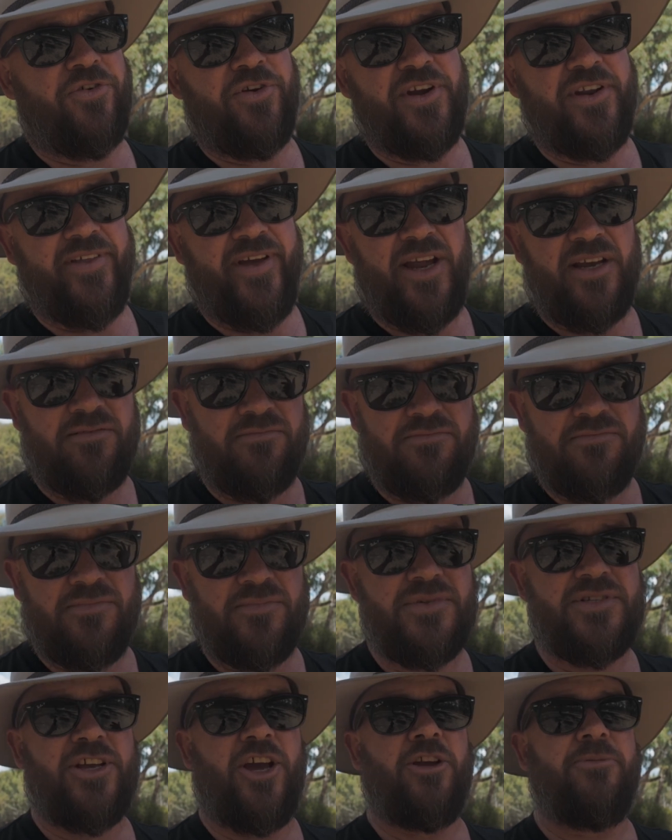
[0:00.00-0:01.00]
you're into that,
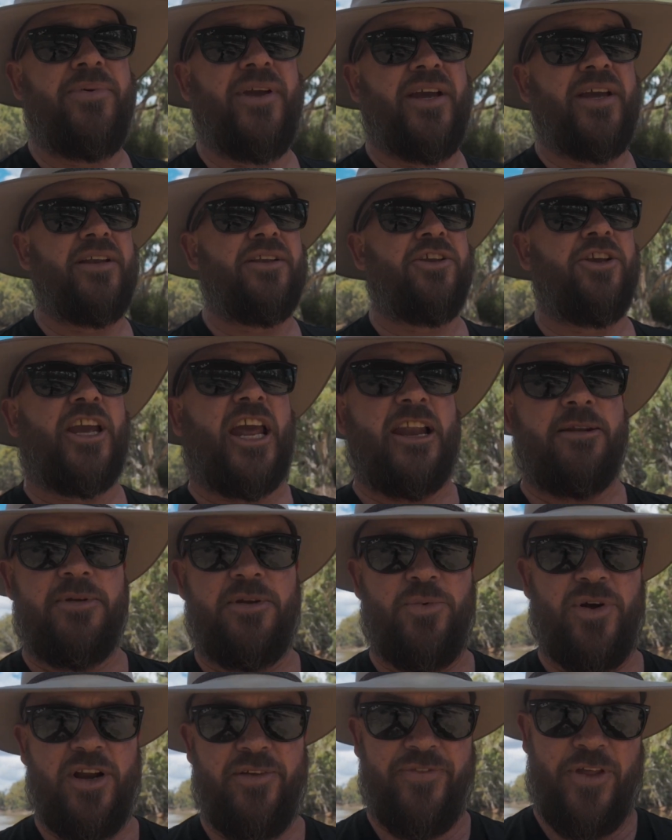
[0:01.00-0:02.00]
so be it. You're going to be
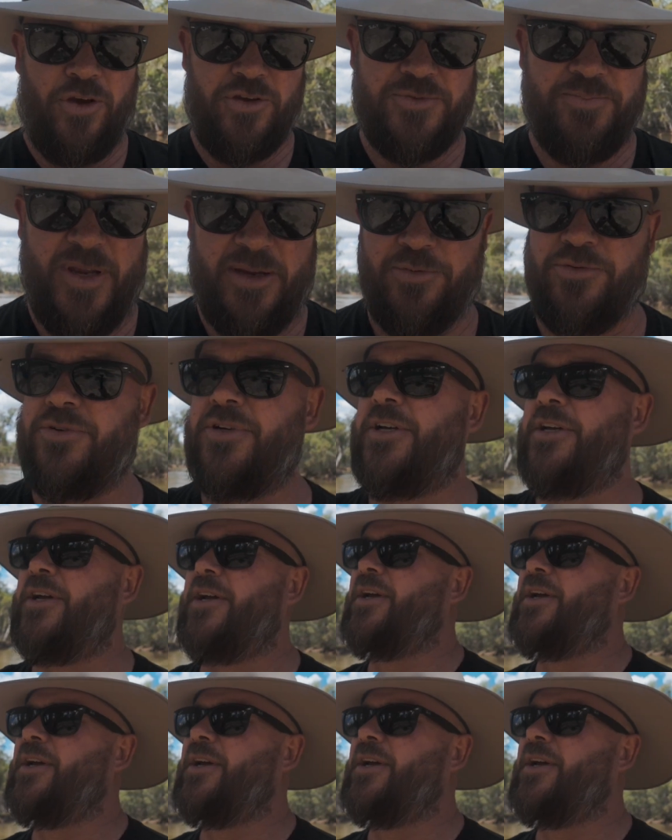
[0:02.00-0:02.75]
one of those people.